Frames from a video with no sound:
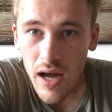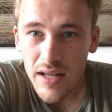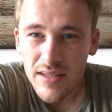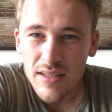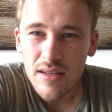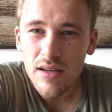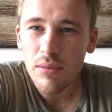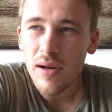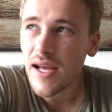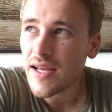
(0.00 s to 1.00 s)
I didn't
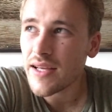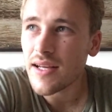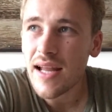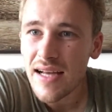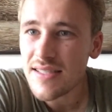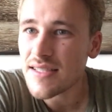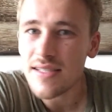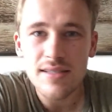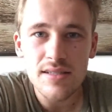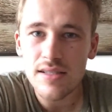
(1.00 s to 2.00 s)
play last
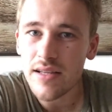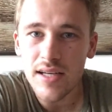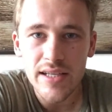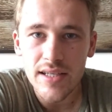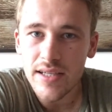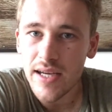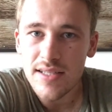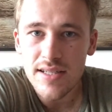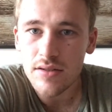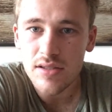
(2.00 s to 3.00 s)
season in the league
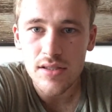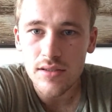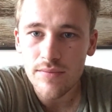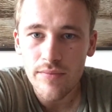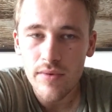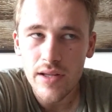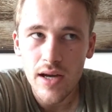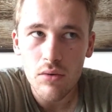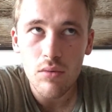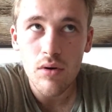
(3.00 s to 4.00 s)
against Ilkeston.
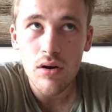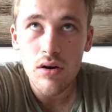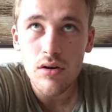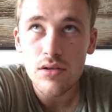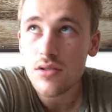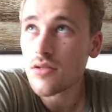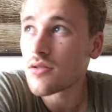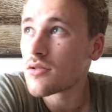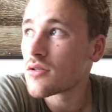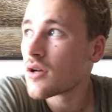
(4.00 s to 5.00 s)
That
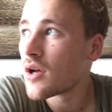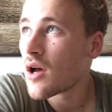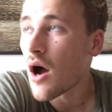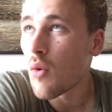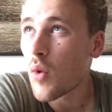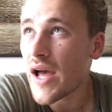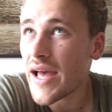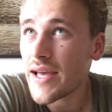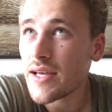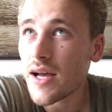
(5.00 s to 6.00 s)
was
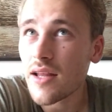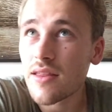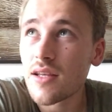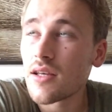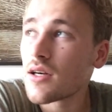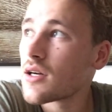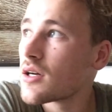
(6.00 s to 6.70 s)
away, I think.